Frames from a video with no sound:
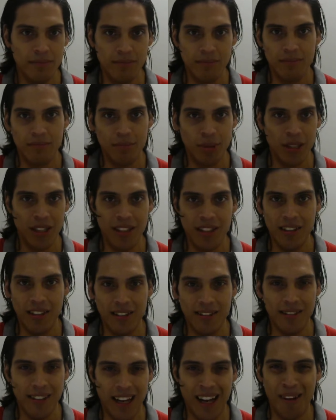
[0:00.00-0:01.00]
but
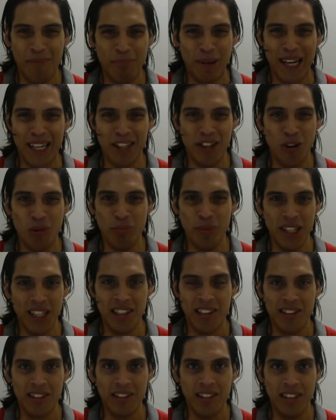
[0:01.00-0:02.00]
I'm by no
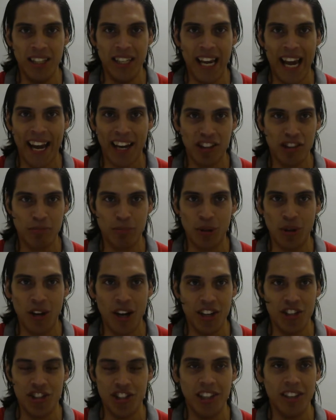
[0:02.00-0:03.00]
means the expert
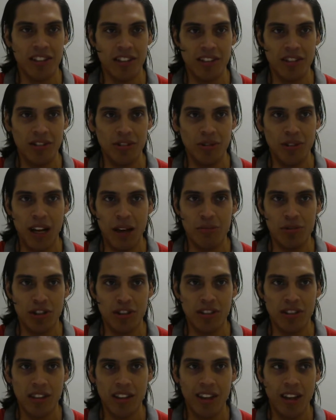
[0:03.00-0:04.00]
on Jesus, dude. I'm
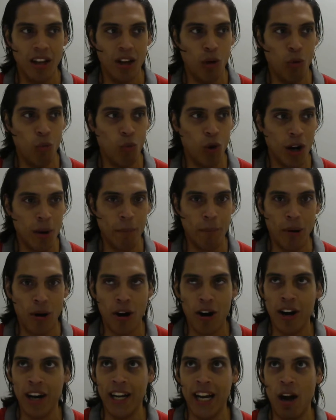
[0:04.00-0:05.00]
just one
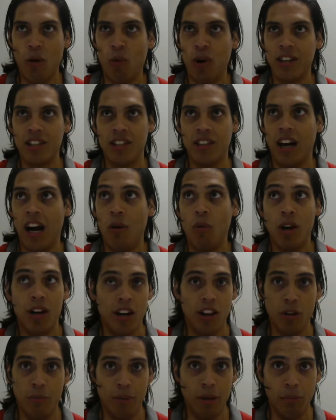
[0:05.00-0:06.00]
part, and I want
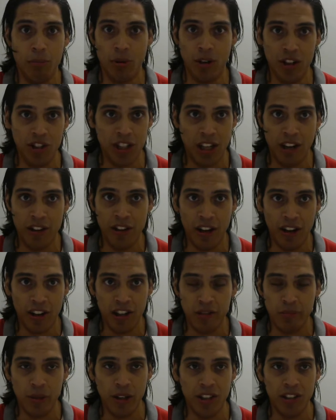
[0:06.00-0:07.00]
other people to share their
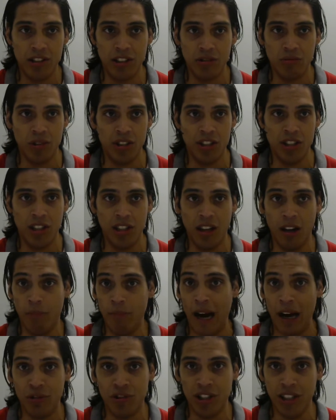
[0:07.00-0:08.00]
experiences
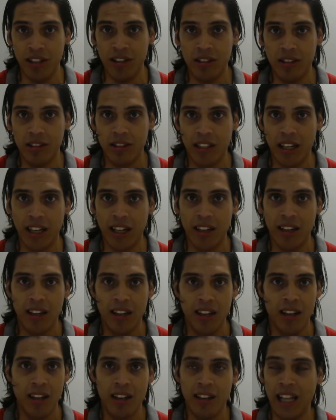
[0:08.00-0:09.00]
about Jesus. Like
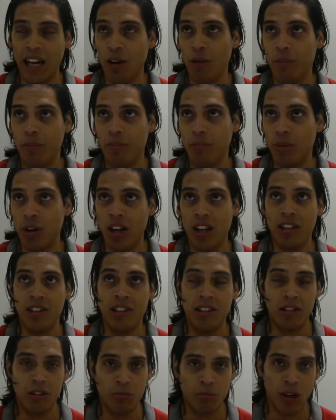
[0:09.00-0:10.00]

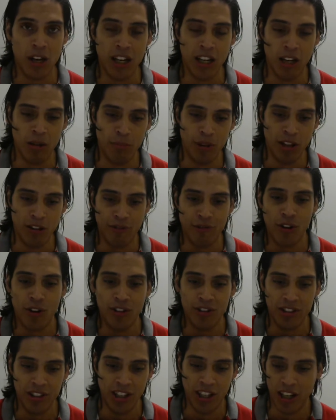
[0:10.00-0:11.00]
this is probably gonna be the
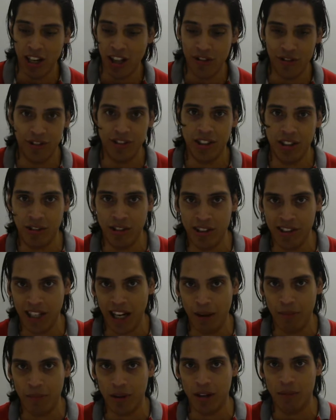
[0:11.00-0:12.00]
first in another series that
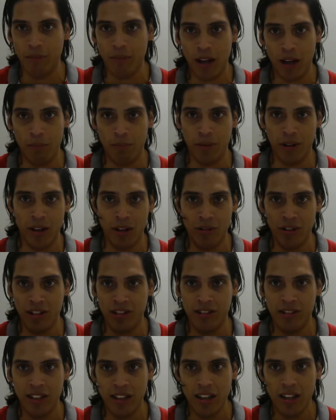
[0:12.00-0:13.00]
I'm gonna upload
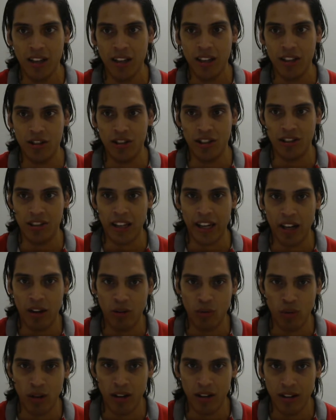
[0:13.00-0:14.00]
is just like
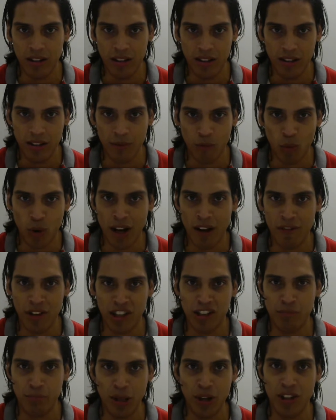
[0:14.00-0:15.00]
what I've
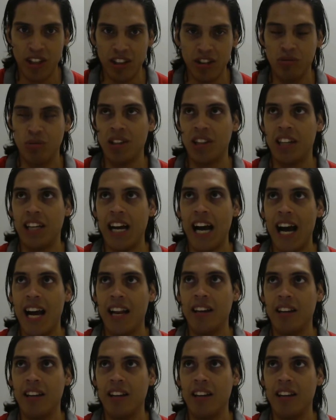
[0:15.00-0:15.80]
experienced with God,